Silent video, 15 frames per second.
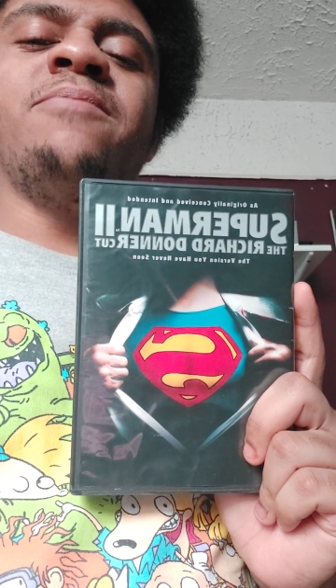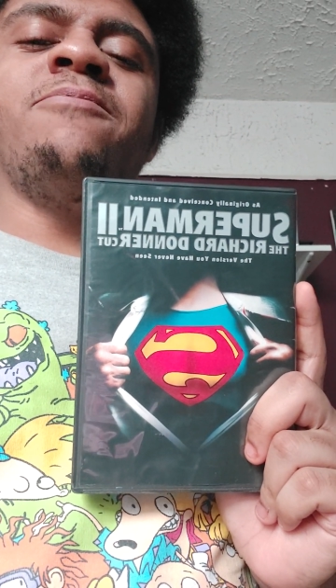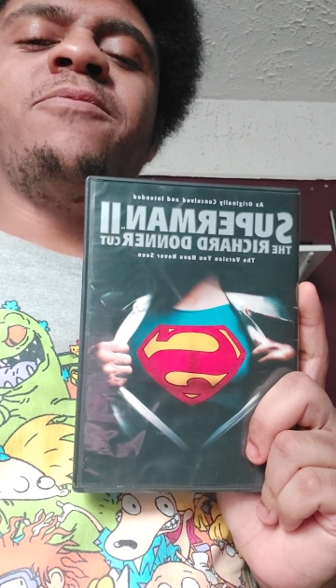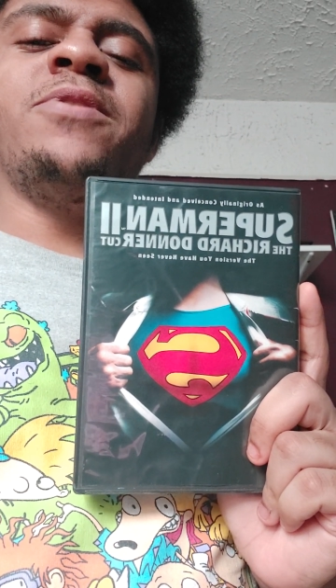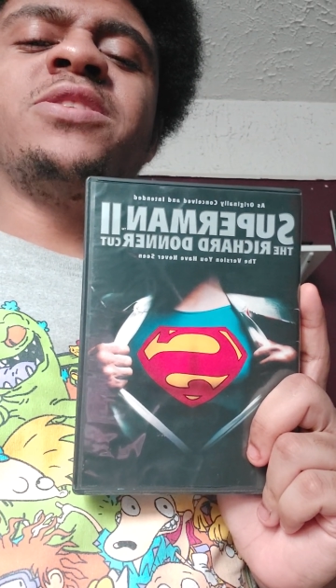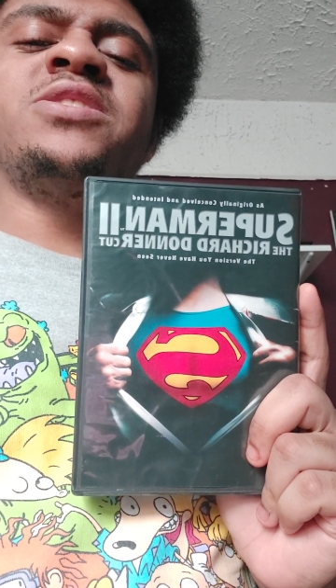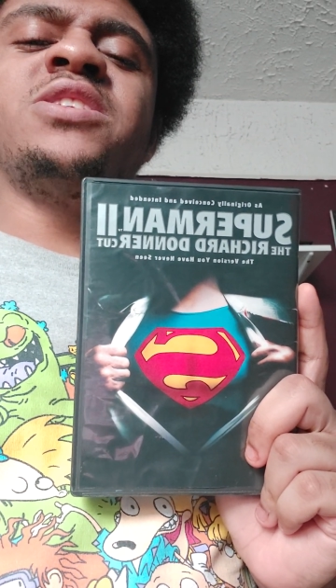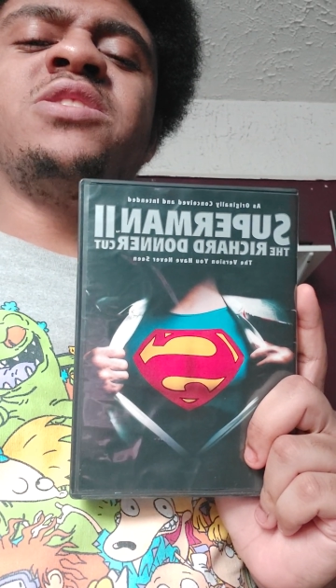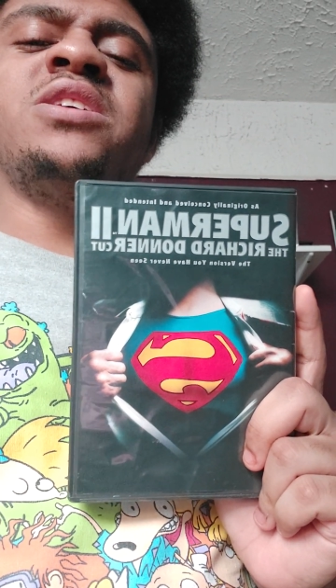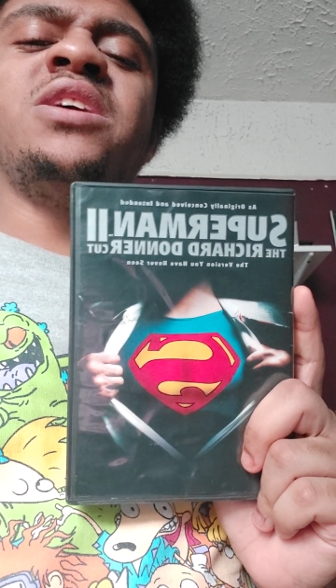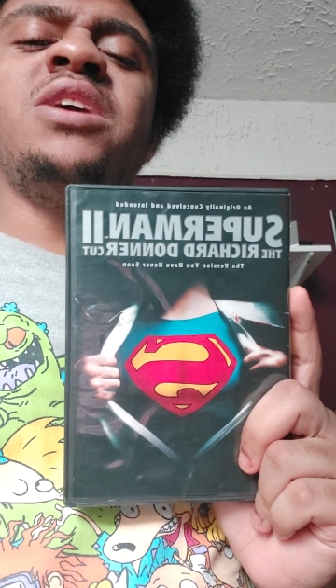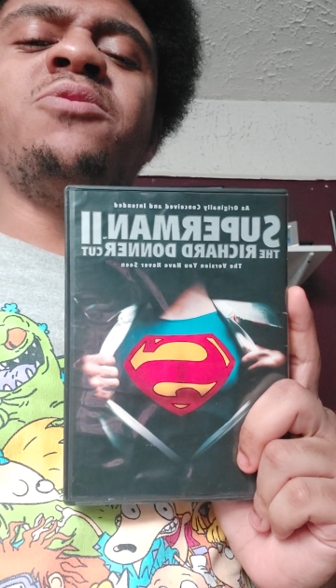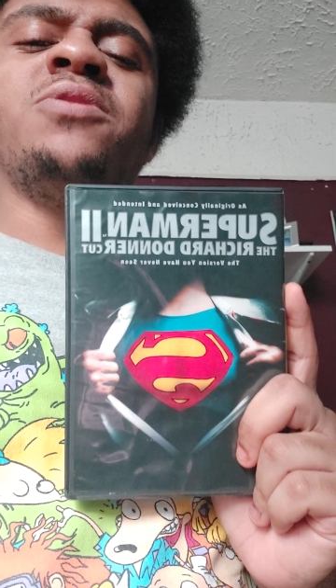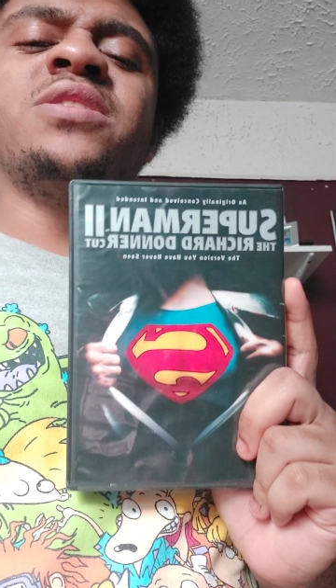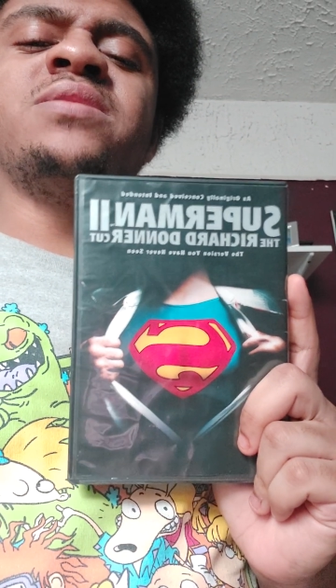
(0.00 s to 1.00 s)
which
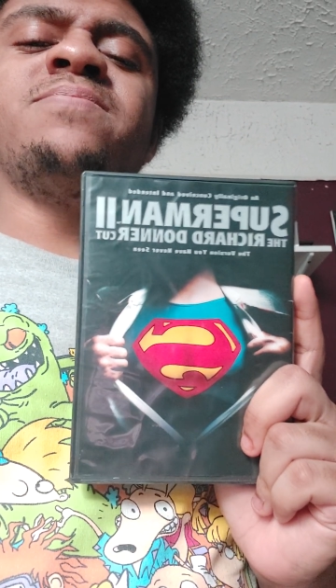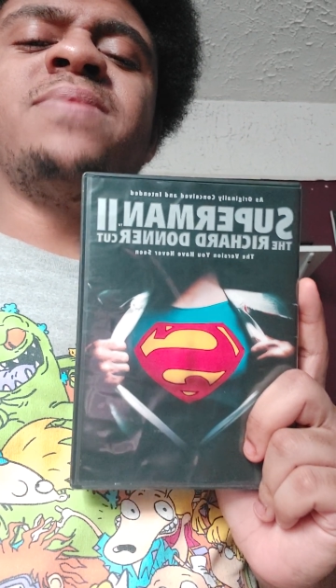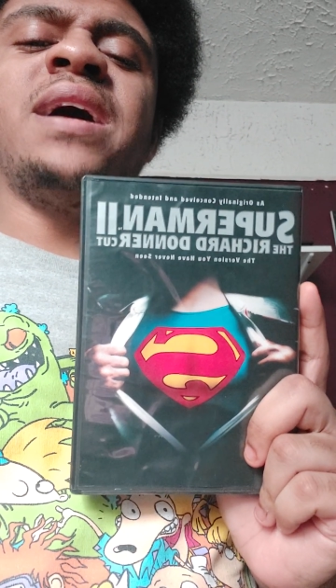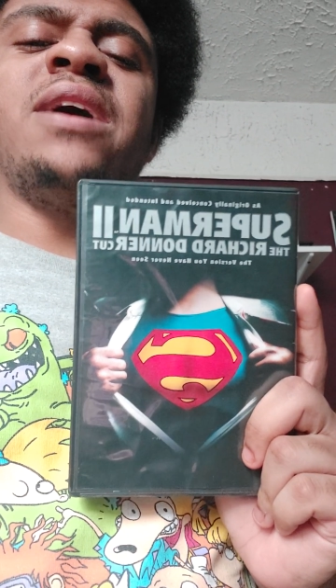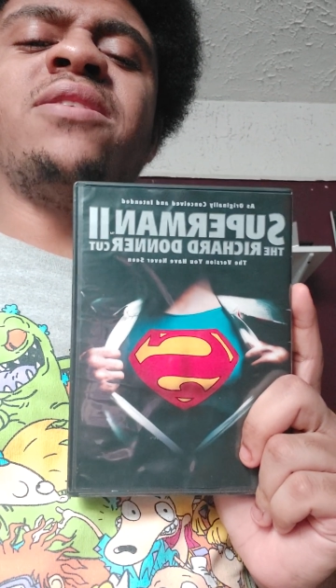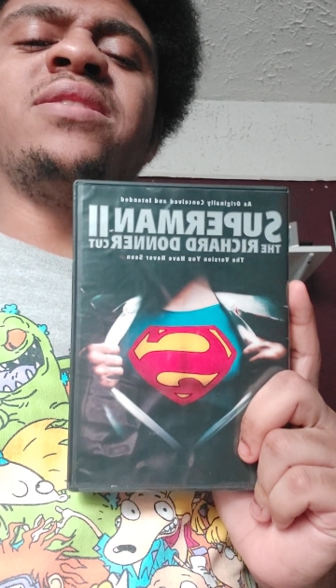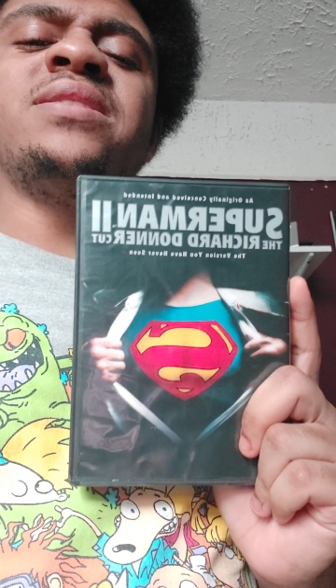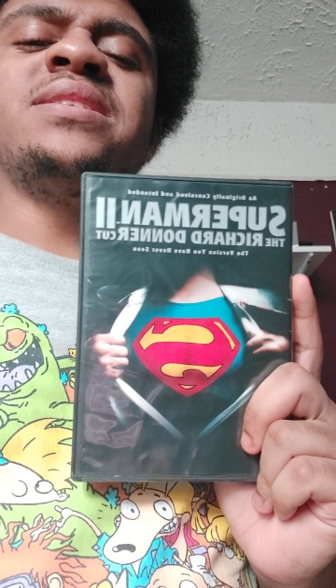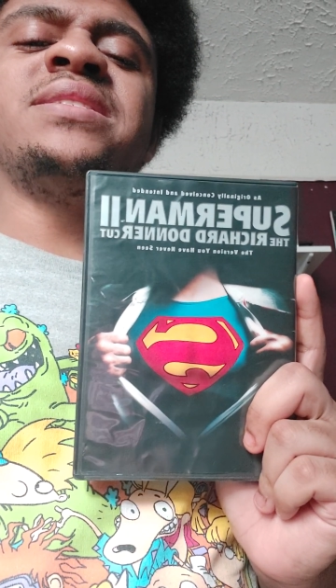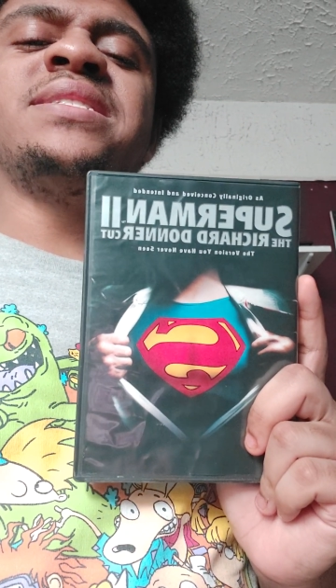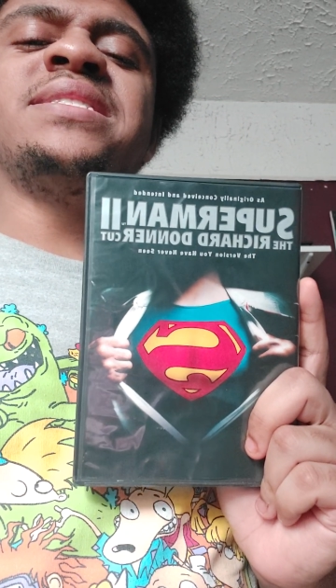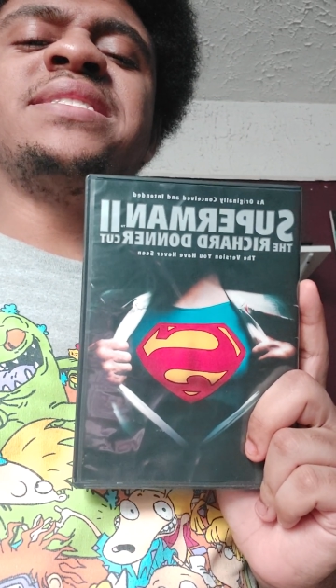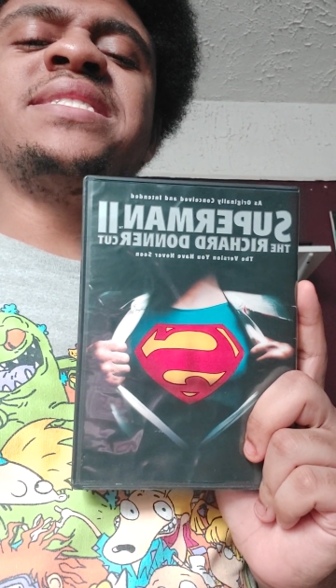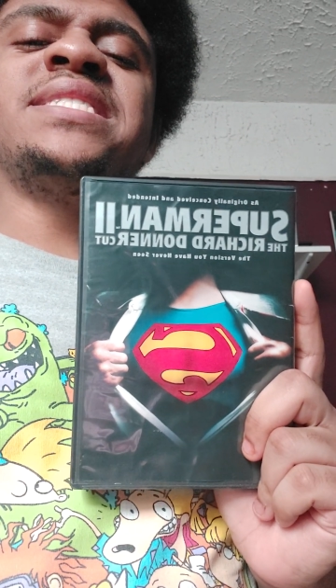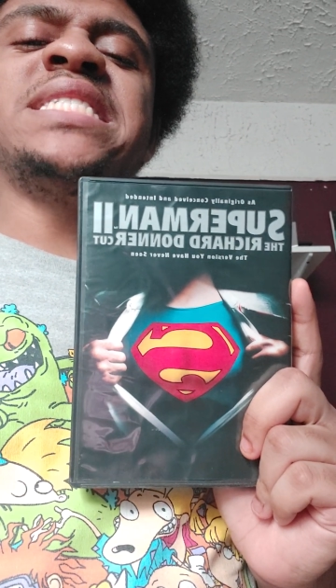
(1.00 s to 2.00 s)
he was about
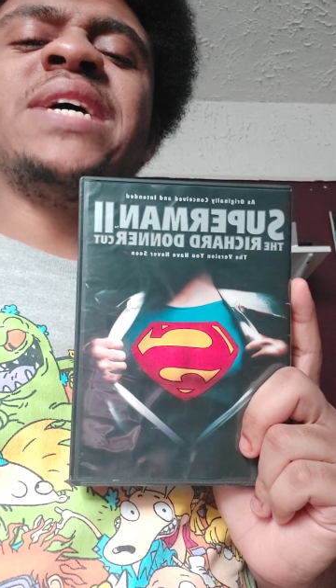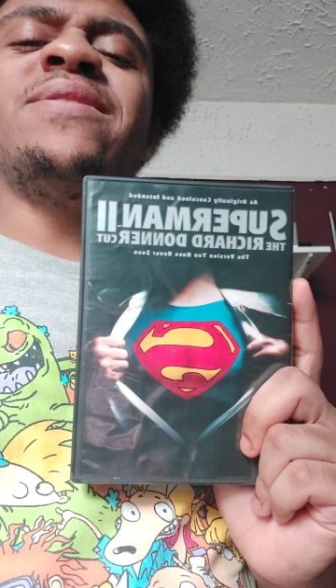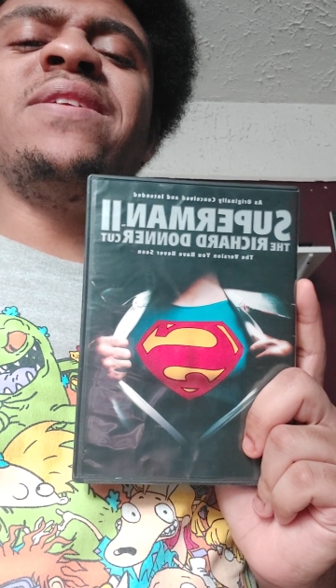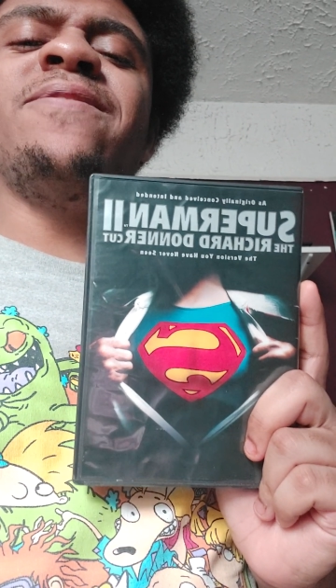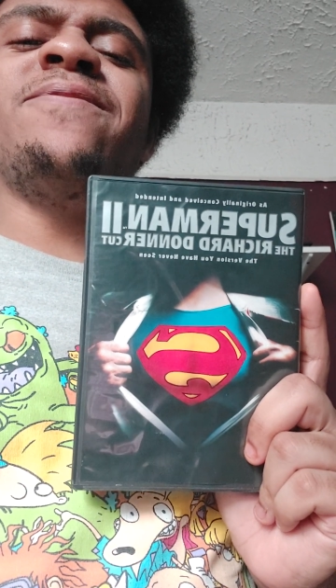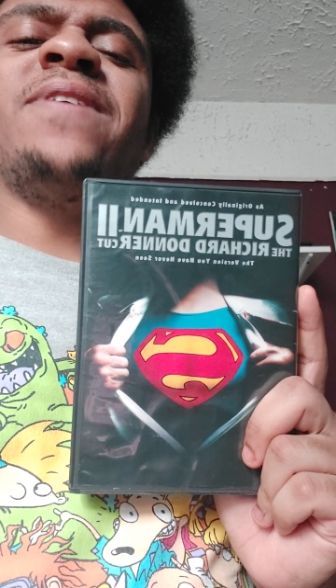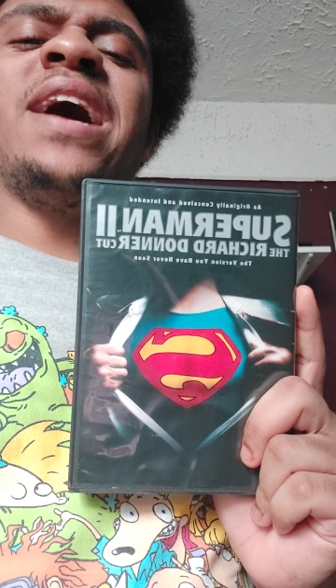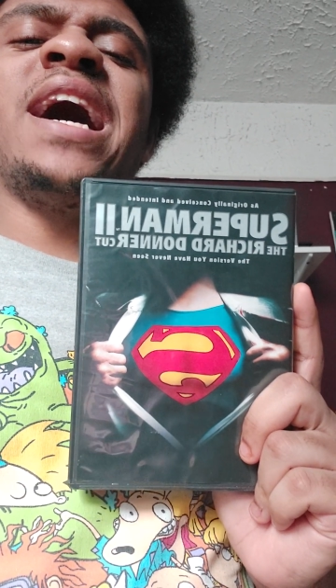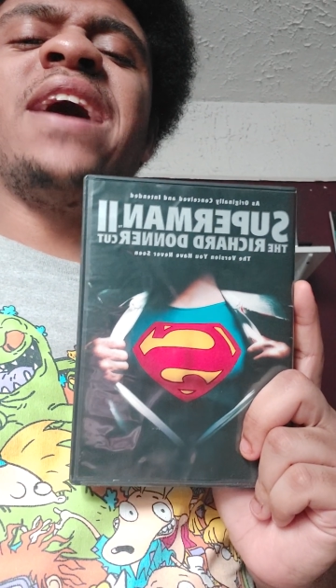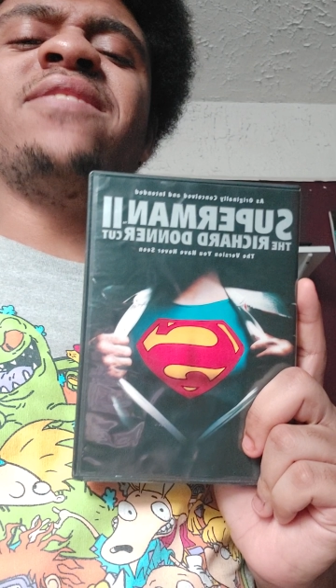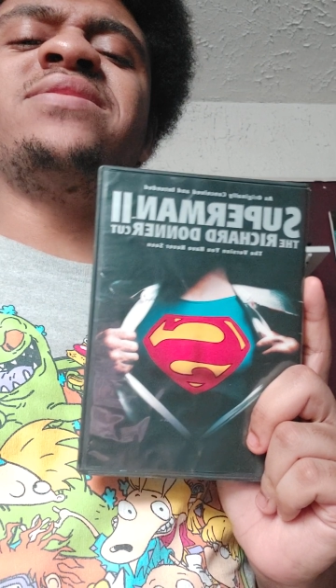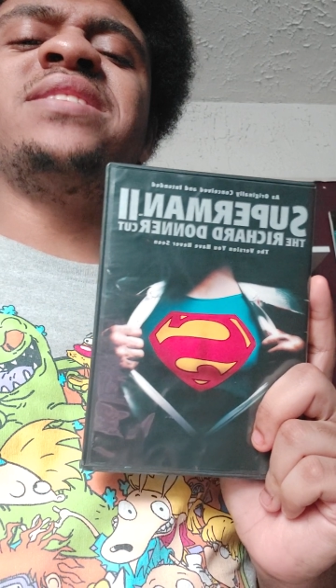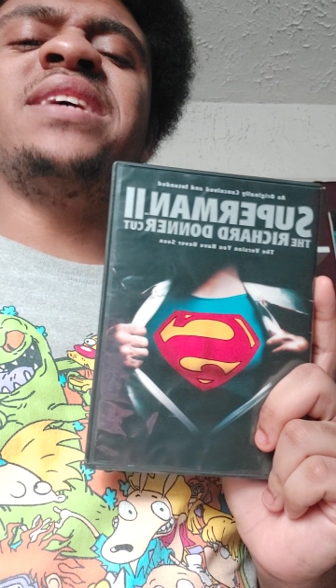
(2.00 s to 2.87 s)
75